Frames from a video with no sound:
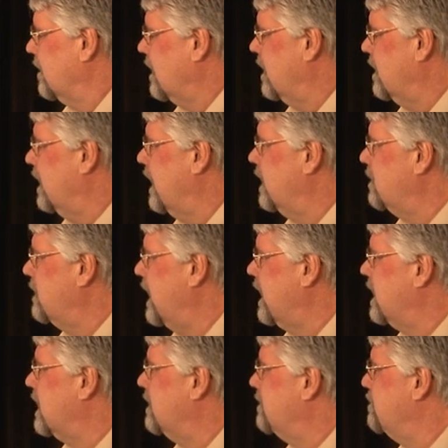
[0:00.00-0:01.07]
Uh, air
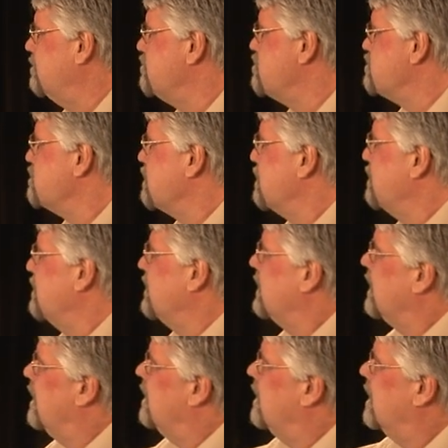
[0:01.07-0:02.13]
makeup.
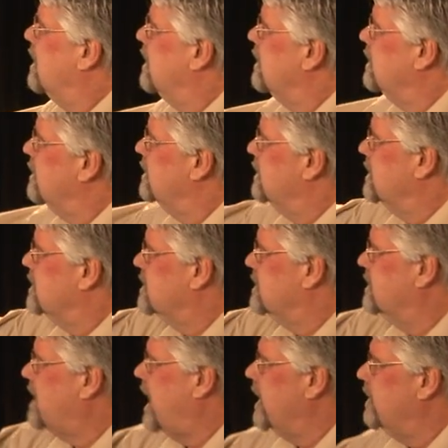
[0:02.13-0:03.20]
Uh, this
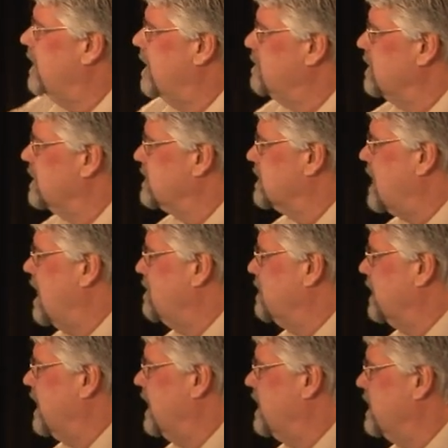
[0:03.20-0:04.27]
diagram looks
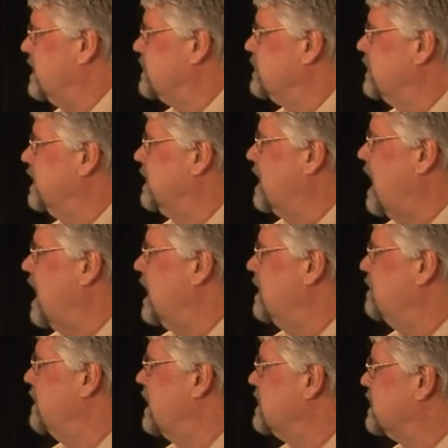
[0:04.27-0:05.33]
complicated. It's really
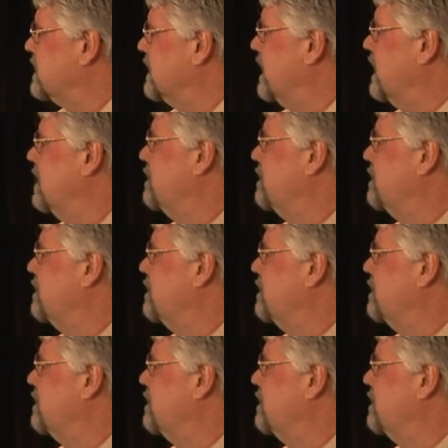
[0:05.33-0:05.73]
not. Basically, air